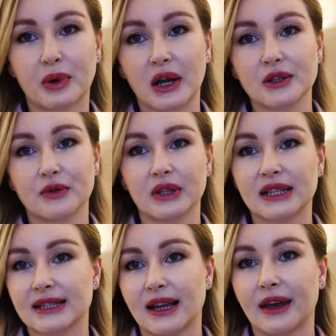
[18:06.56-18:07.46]
The price of it
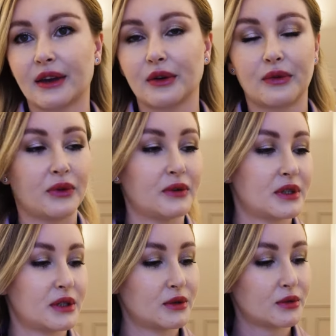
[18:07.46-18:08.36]
is like
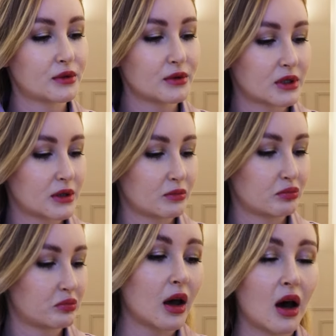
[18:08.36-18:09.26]
50 euros.
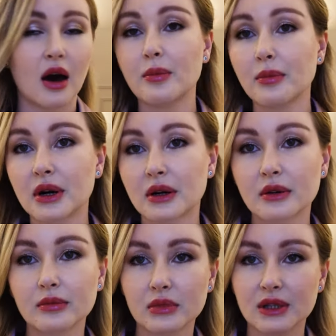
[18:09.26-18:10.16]

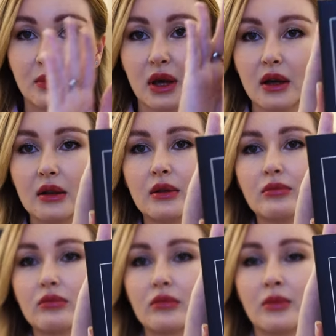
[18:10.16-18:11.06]
Amber
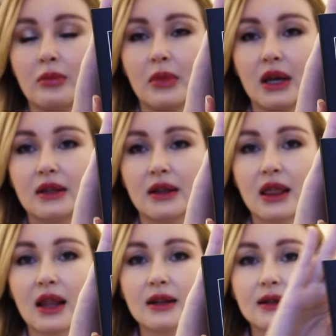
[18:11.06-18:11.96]
smell, made
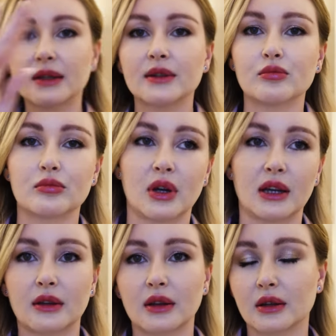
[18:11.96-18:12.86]
in London.
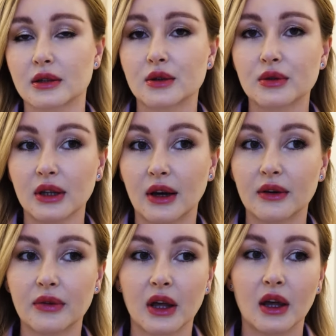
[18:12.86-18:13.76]
I think it's good
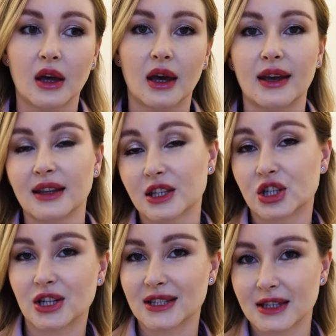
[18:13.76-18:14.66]
enough. And
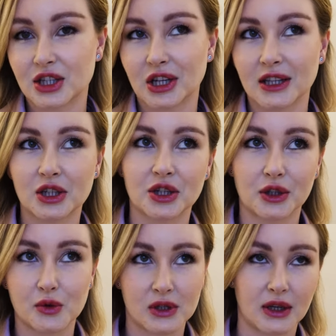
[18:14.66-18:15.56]
it's just a gesture
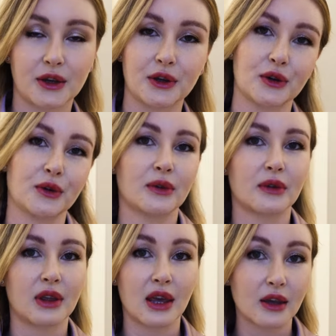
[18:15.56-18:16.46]
to say her
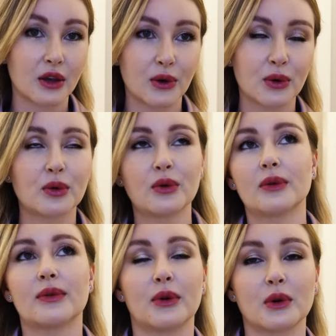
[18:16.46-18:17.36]
thank you
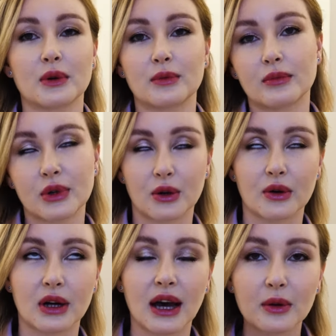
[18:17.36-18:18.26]
for
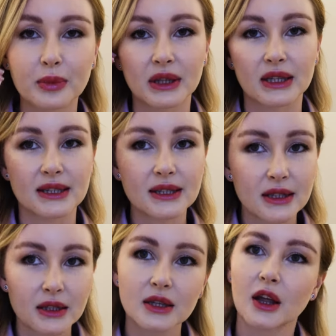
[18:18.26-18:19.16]
your help and
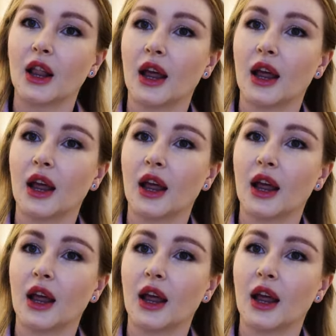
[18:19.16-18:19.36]
assistance.